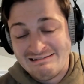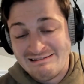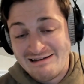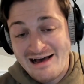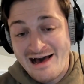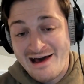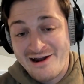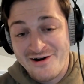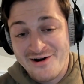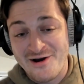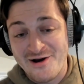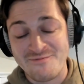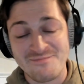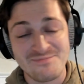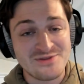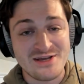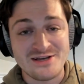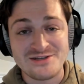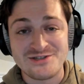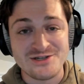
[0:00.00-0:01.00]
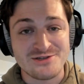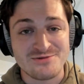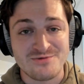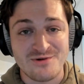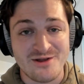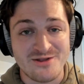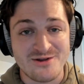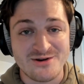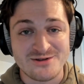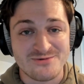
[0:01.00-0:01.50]
I don't know. It's just
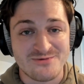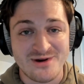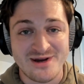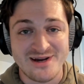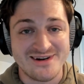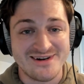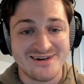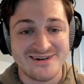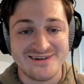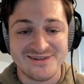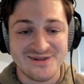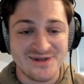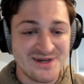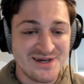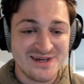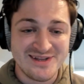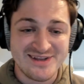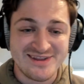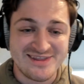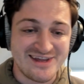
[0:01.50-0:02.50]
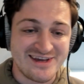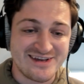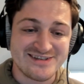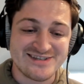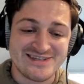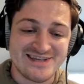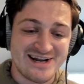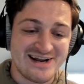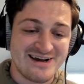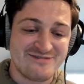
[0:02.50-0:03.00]
one of those weird
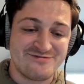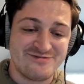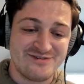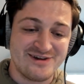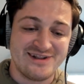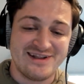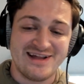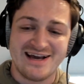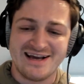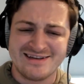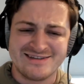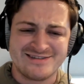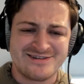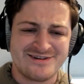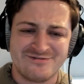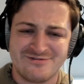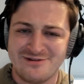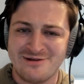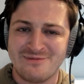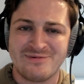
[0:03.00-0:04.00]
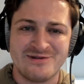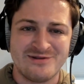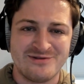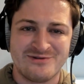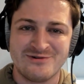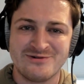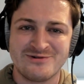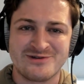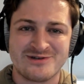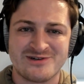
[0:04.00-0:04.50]
things that I feel like as you're flipping
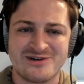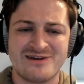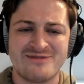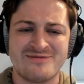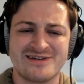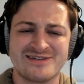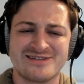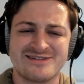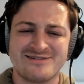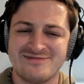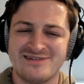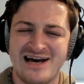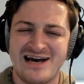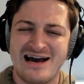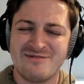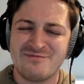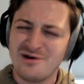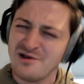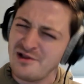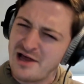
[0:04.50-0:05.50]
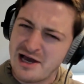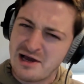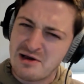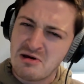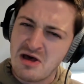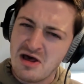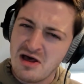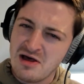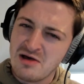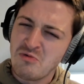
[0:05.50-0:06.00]
through streaming sometime, you're like,
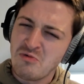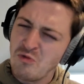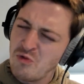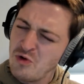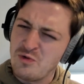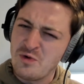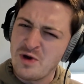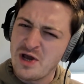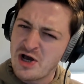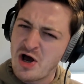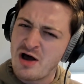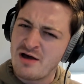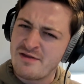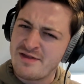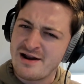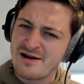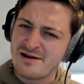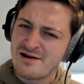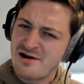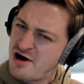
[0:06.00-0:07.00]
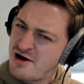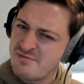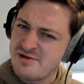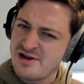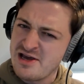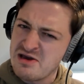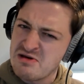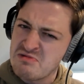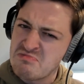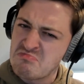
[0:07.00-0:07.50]
would we call that a
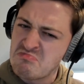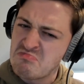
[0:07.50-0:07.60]
comedy?